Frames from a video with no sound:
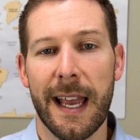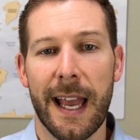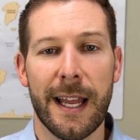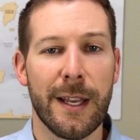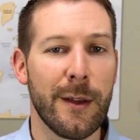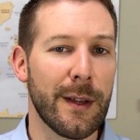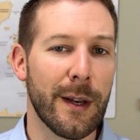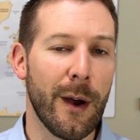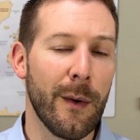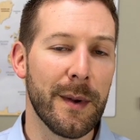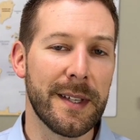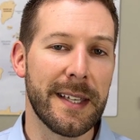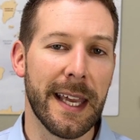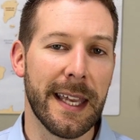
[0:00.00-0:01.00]
and you can
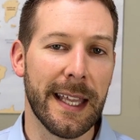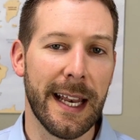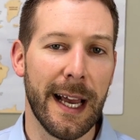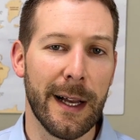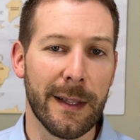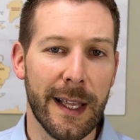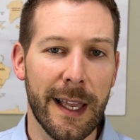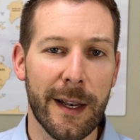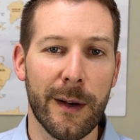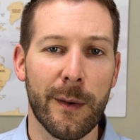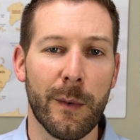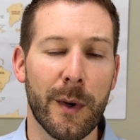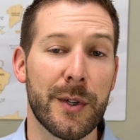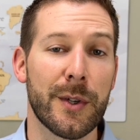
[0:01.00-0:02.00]
always take it out later
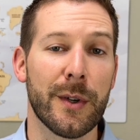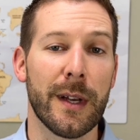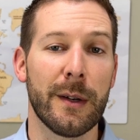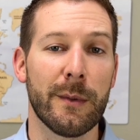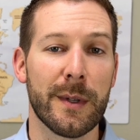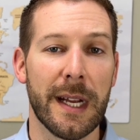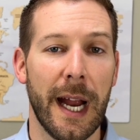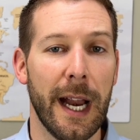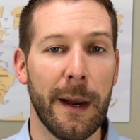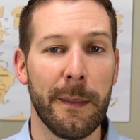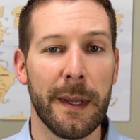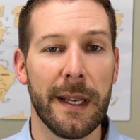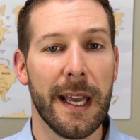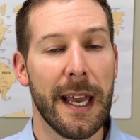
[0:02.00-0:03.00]
once you're in
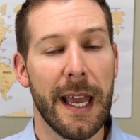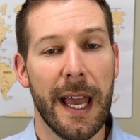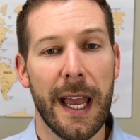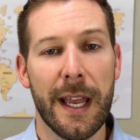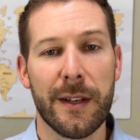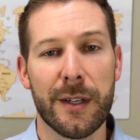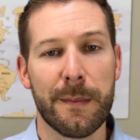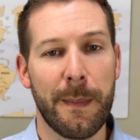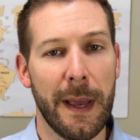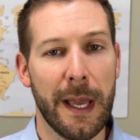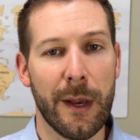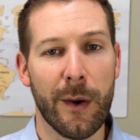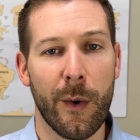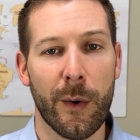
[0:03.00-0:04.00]
retirement and just pay
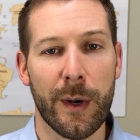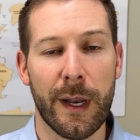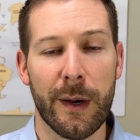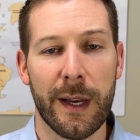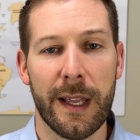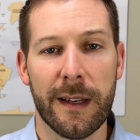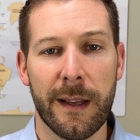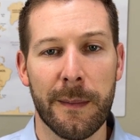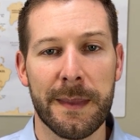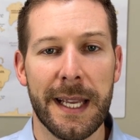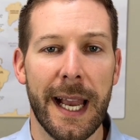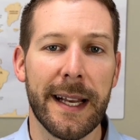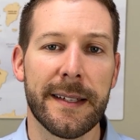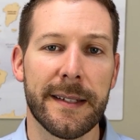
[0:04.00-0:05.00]
your ordinary income
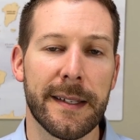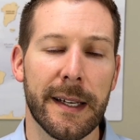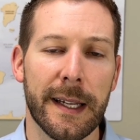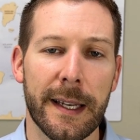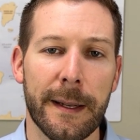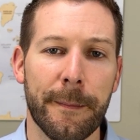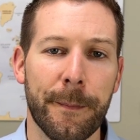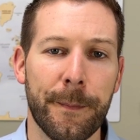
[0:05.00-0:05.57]
taxes on it.